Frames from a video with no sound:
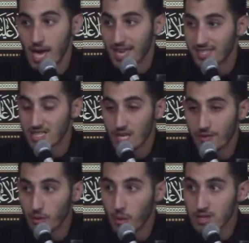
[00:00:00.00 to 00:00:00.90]
He says, if
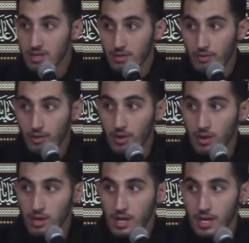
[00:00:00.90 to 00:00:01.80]
it wasn't
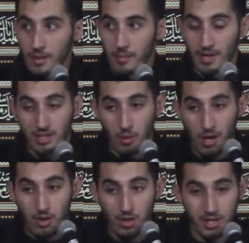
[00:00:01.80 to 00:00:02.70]
for my
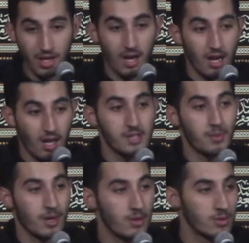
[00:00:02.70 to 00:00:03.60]
tawakkul in Allah
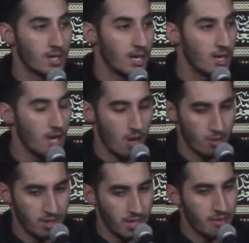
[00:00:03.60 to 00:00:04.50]
subhanahu wa ta'ala, I
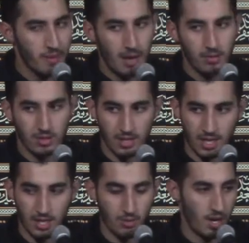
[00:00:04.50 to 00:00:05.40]
would never be able to
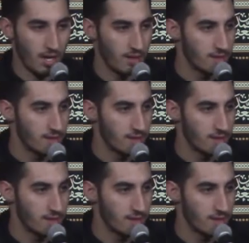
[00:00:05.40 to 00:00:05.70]
take in wahi.